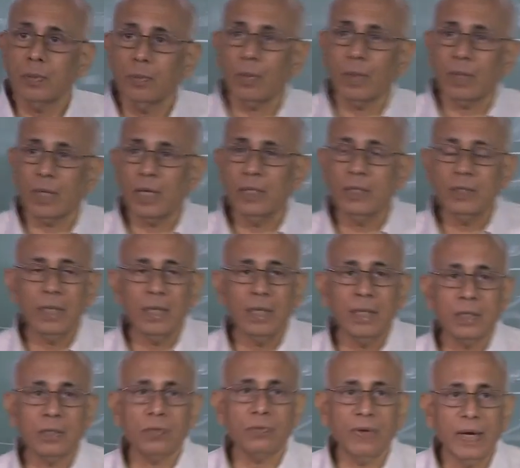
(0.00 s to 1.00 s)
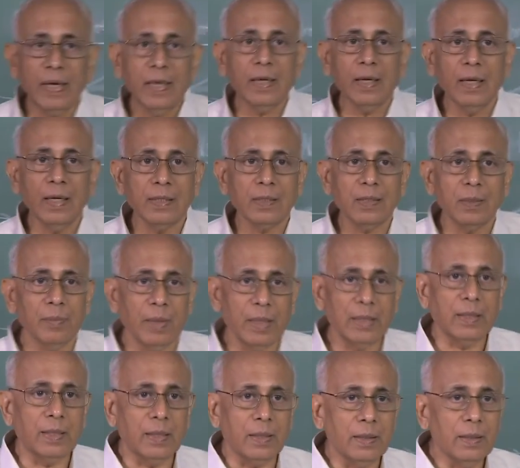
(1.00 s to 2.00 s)
potential is spherically
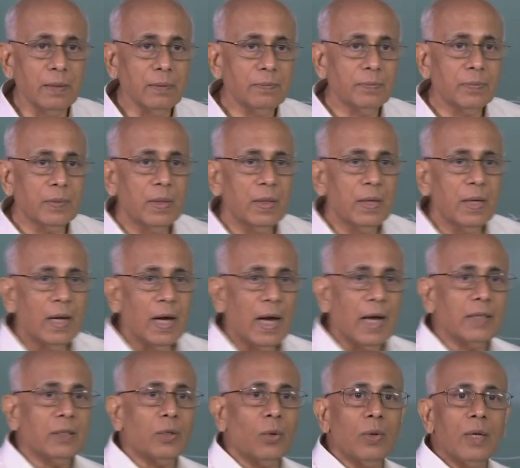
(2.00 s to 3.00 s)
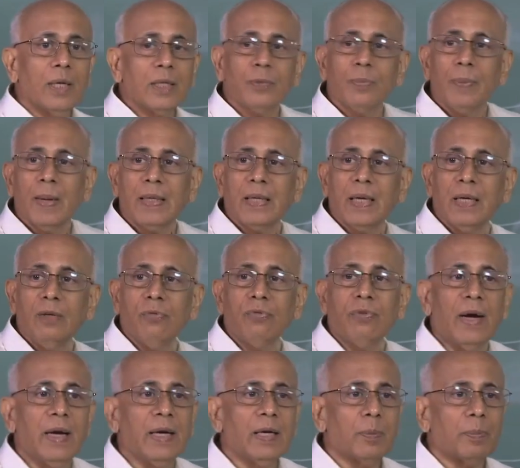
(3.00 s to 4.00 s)
symmetrical, I do not expect any
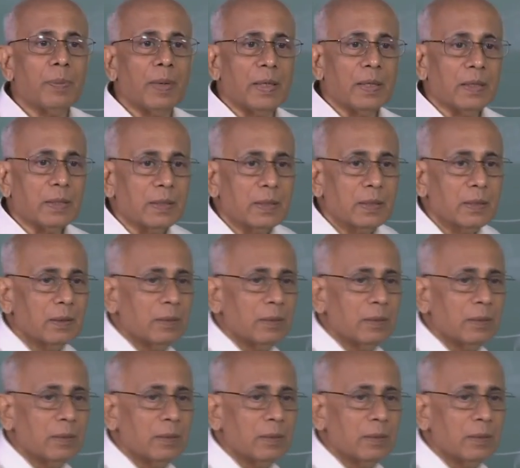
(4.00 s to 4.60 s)
phi dependence